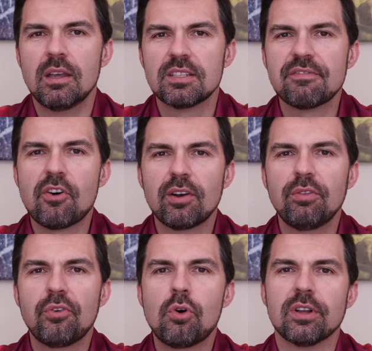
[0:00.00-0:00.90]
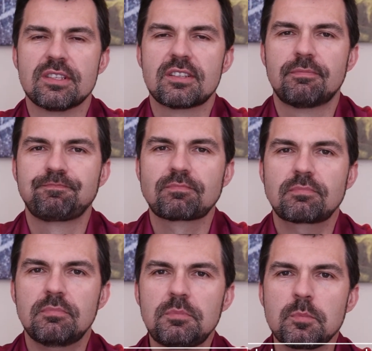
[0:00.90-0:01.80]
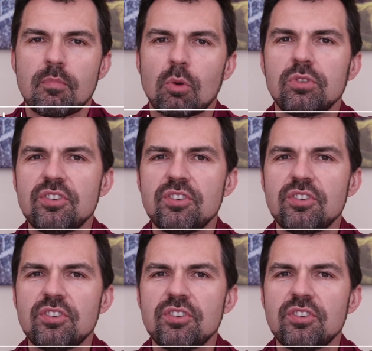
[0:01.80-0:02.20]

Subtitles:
So final thoughts. Well,